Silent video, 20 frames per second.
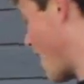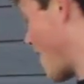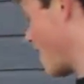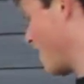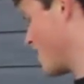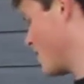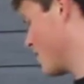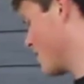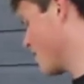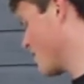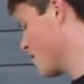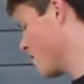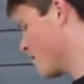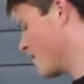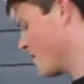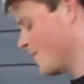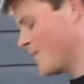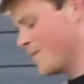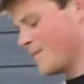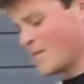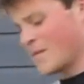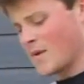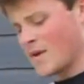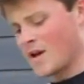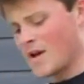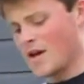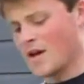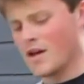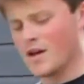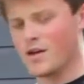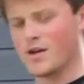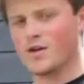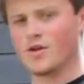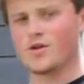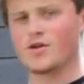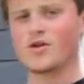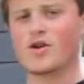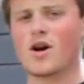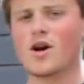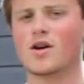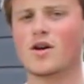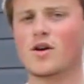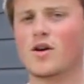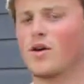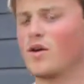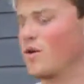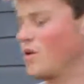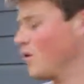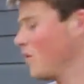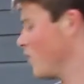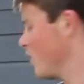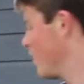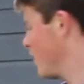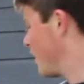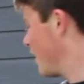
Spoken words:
adding your charcoal